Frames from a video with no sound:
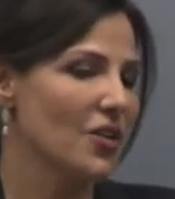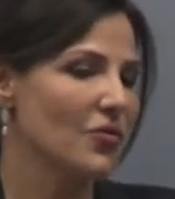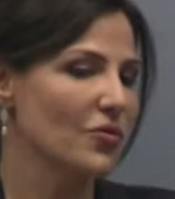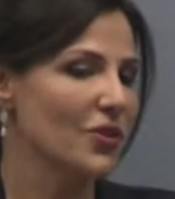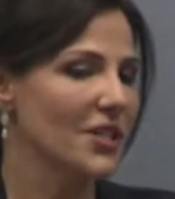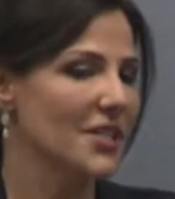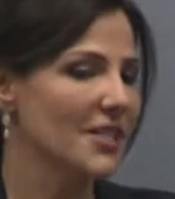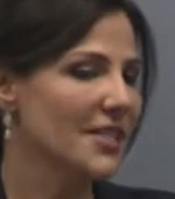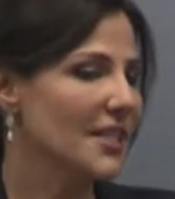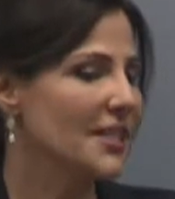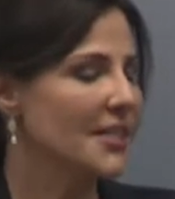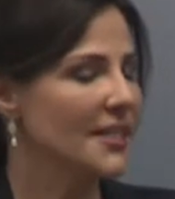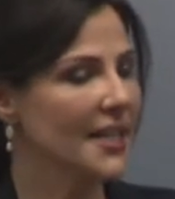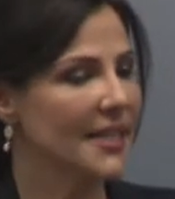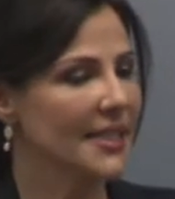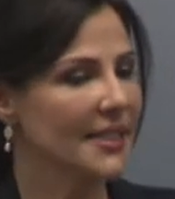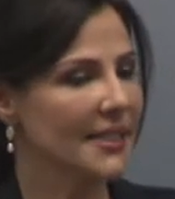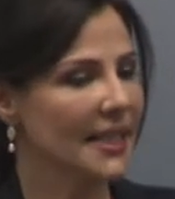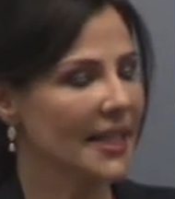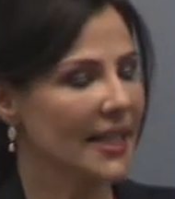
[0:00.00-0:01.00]
for instance,
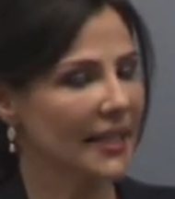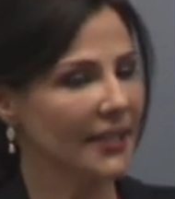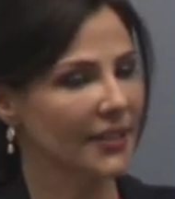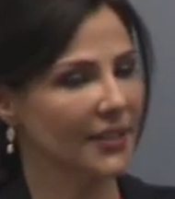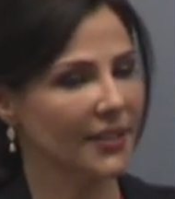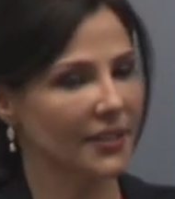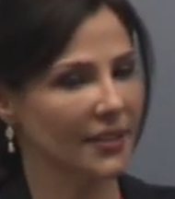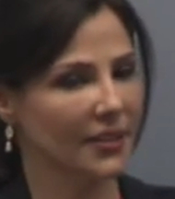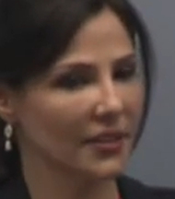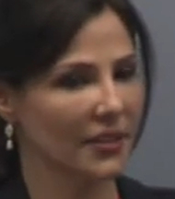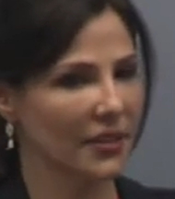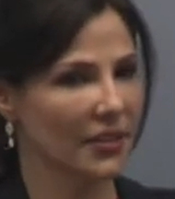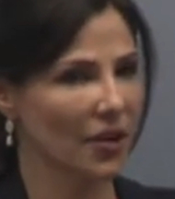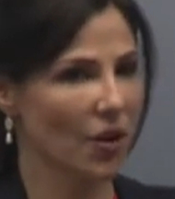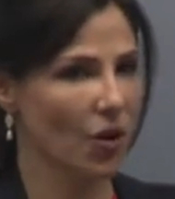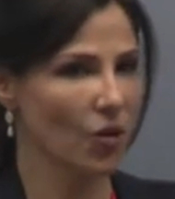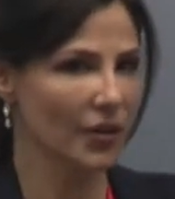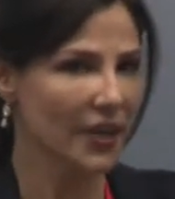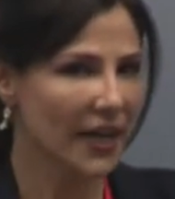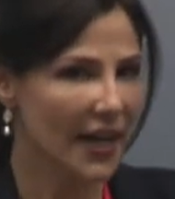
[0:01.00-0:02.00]
they said,
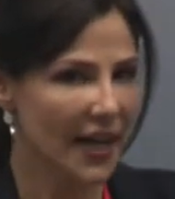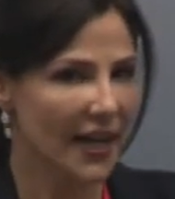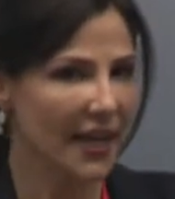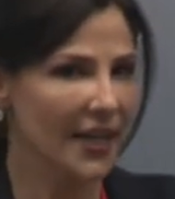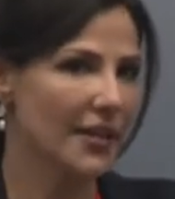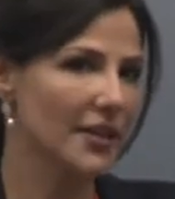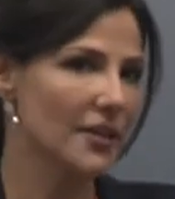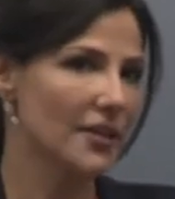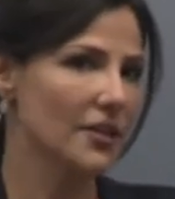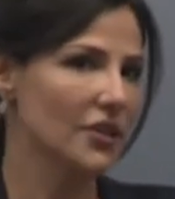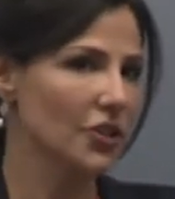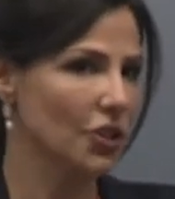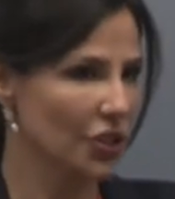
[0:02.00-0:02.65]
okay,